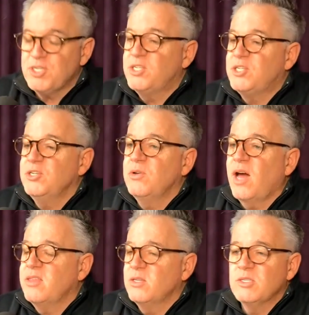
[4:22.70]
too,
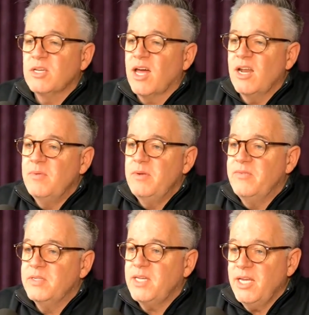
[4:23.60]
this is a kind of bit of
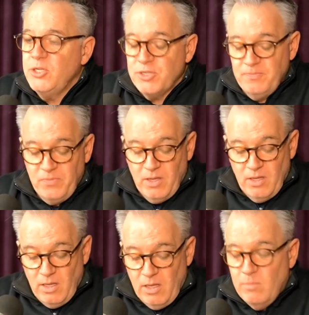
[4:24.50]
a tangent,
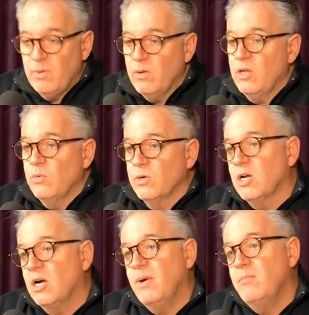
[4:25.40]
but you know, we're
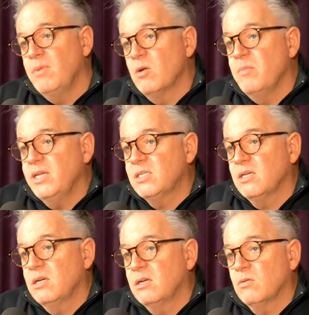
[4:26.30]
talking about Mira
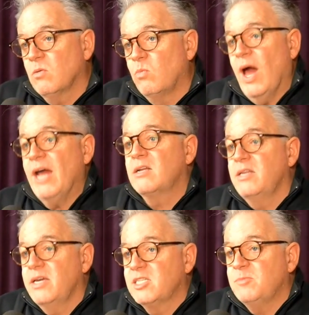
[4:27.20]
Mesa
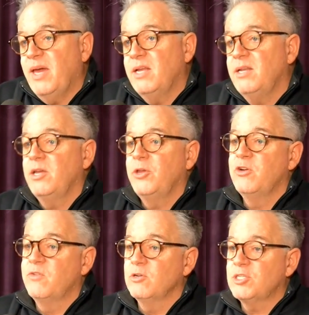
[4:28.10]
radically expanding,
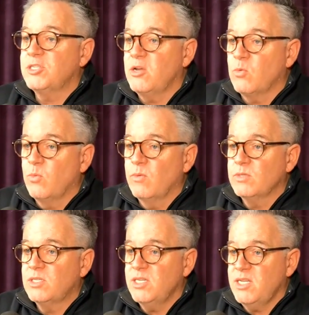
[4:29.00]
University
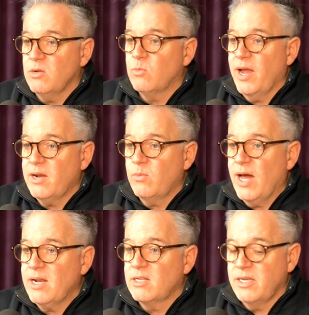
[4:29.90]
City
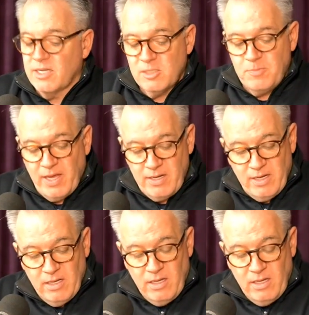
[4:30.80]
radically expanding.